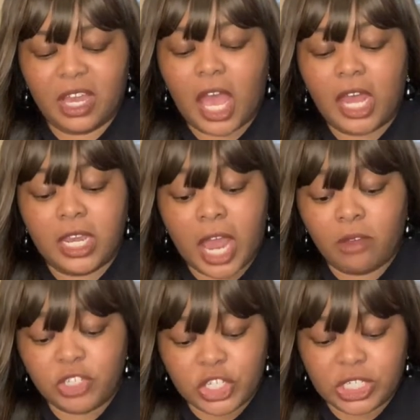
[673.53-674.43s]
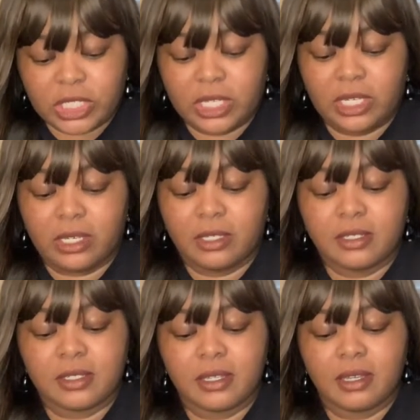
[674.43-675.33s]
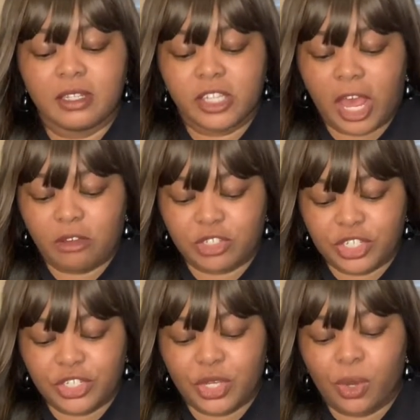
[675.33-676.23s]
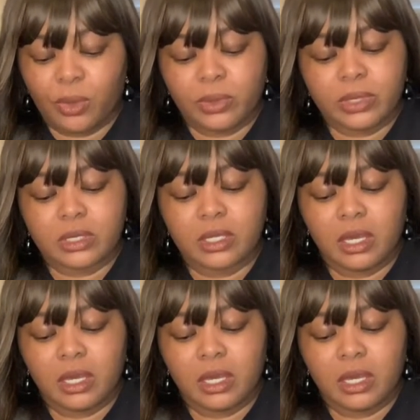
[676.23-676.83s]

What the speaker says: Now she sees, now she knows.